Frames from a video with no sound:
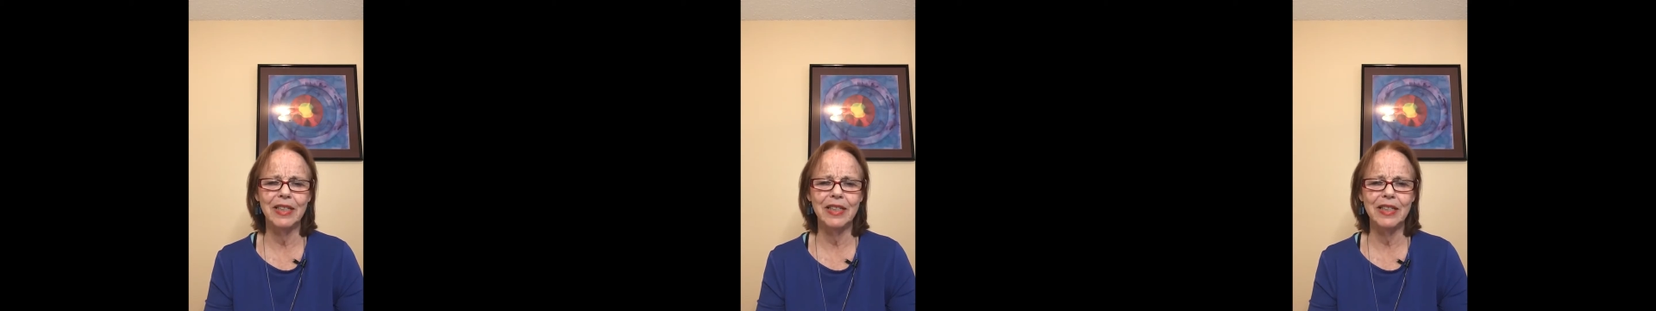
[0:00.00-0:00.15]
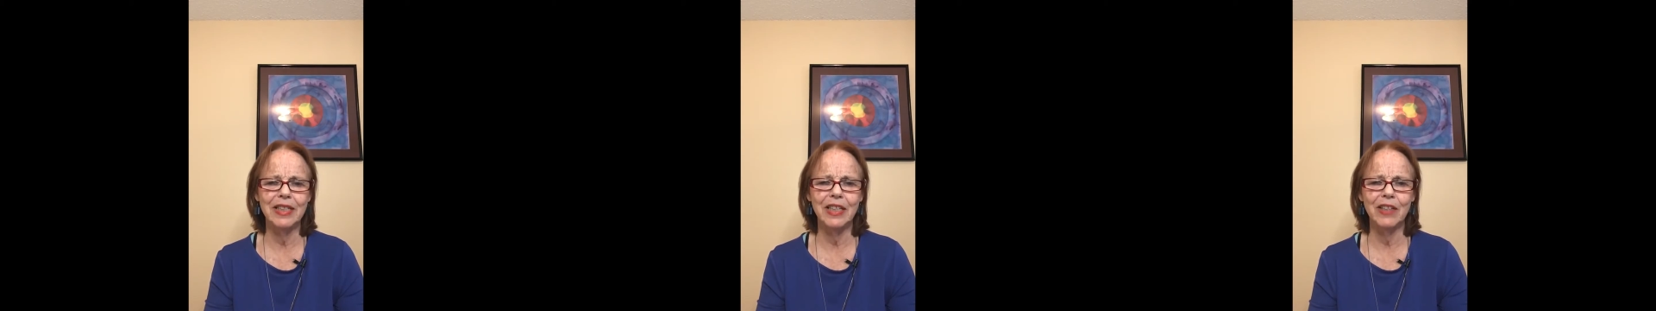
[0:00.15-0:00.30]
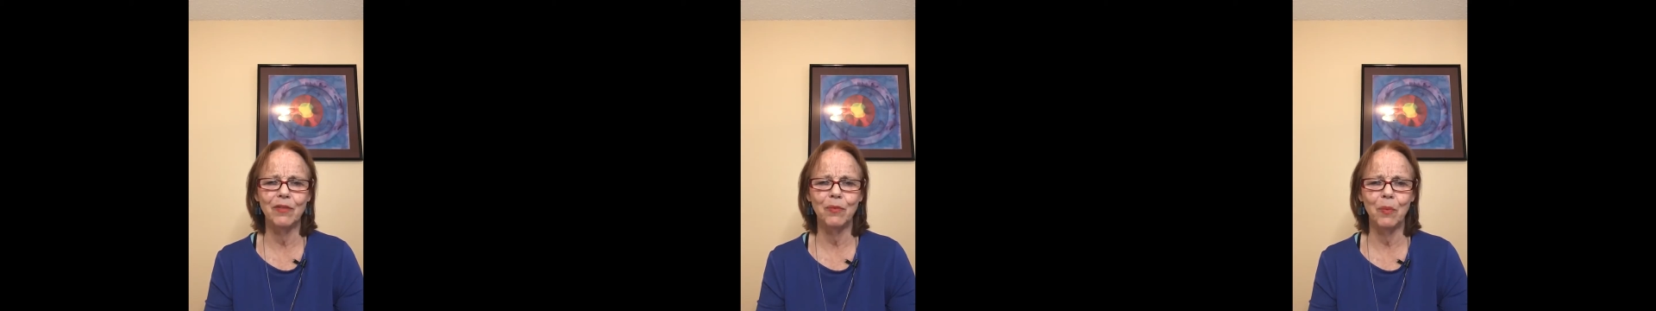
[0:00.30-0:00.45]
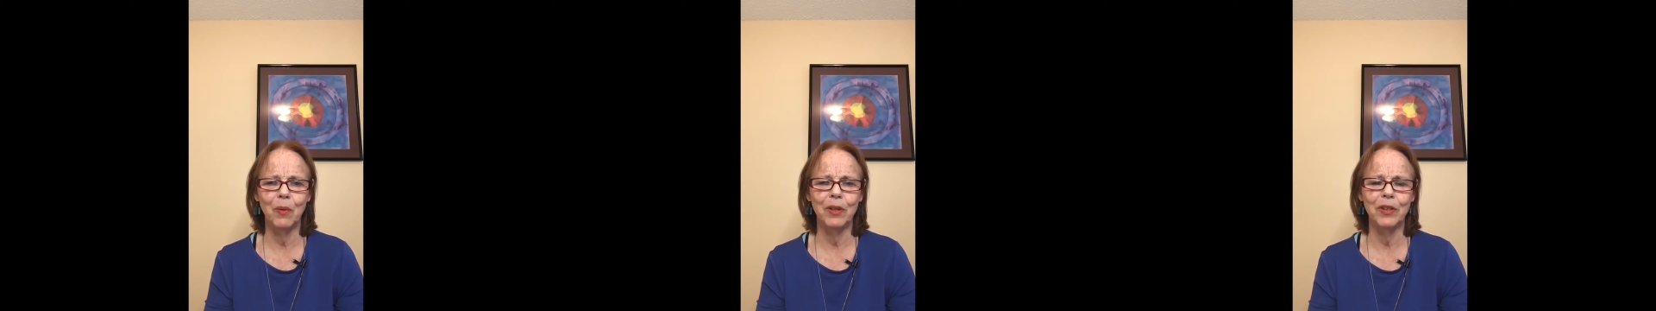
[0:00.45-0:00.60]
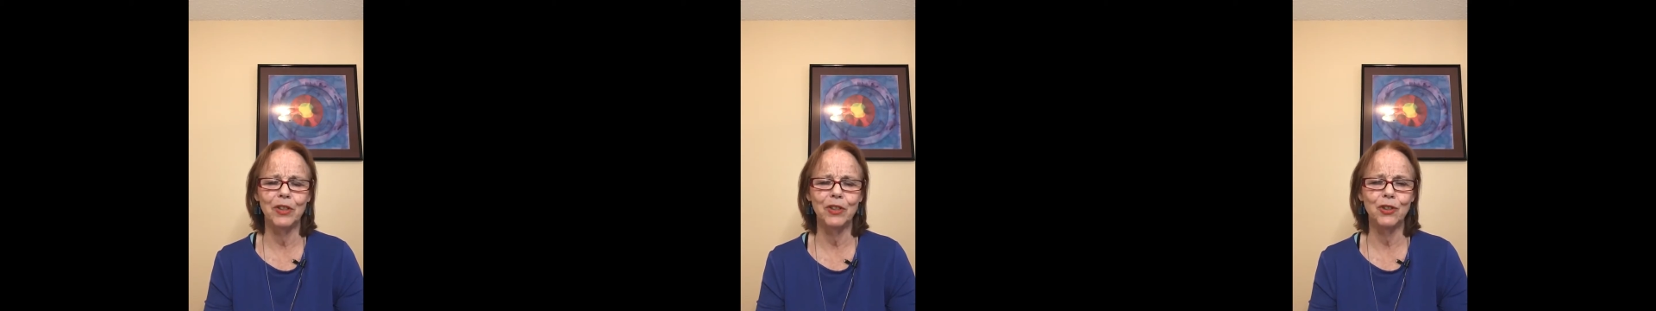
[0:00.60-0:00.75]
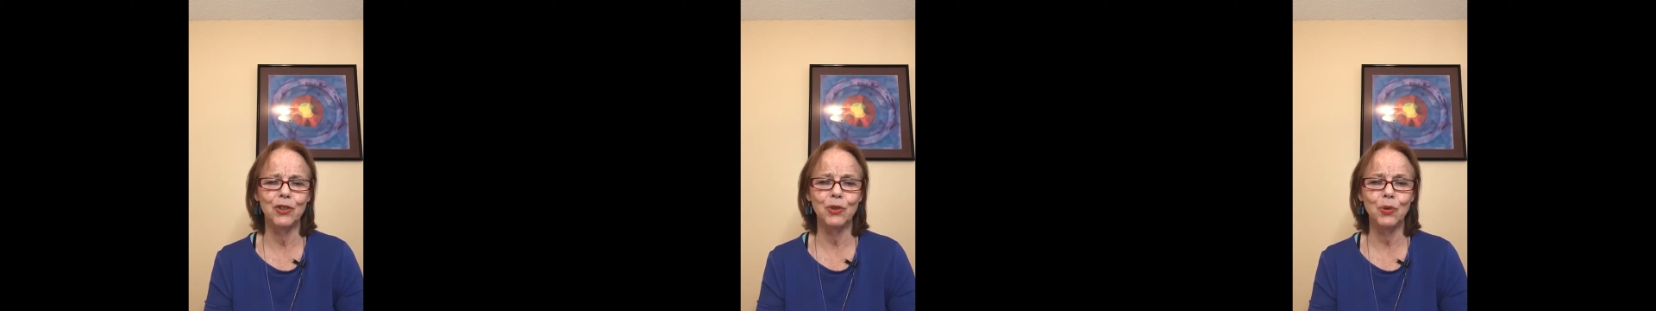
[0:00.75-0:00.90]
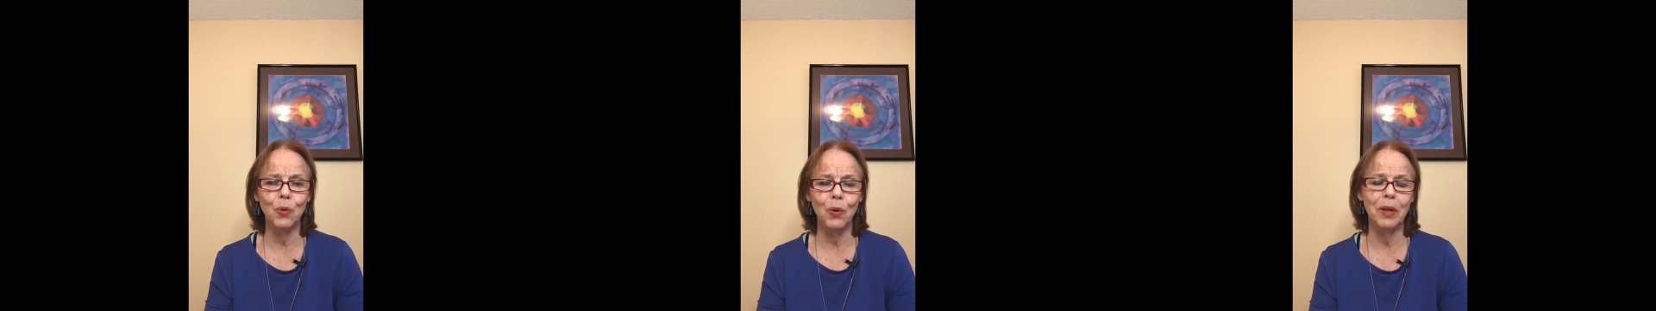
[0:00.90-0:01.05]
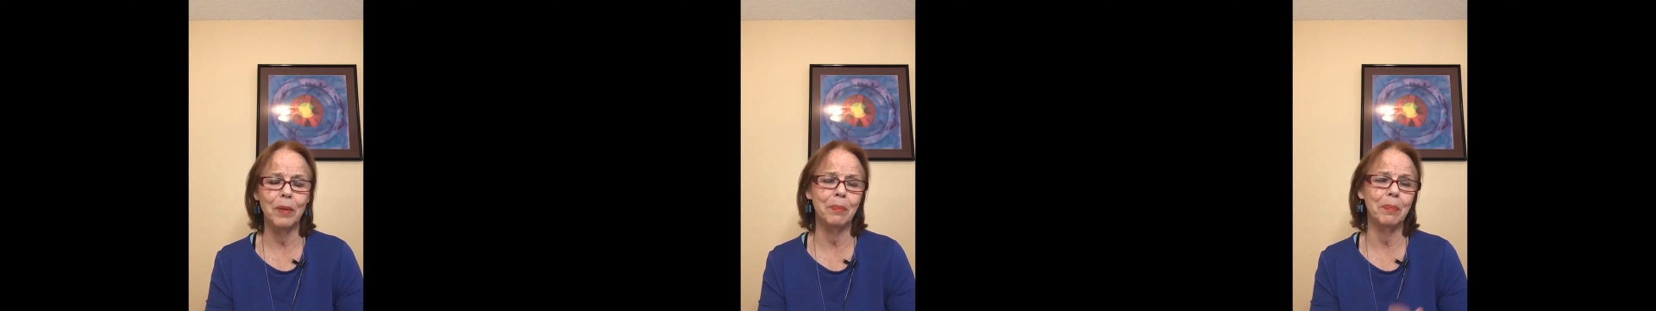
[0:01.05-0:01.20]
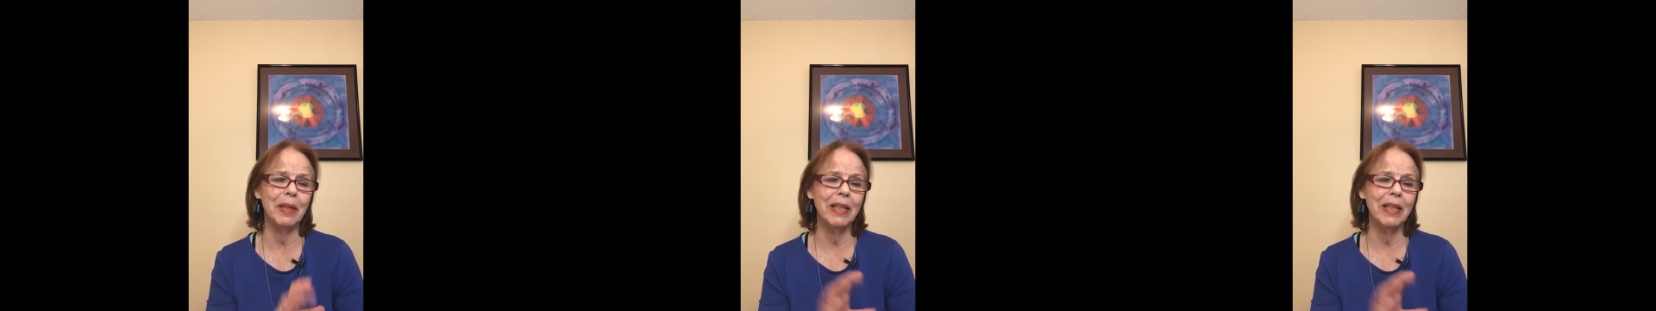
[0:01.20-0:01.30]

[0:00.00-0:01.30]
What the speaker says: to see if one is short,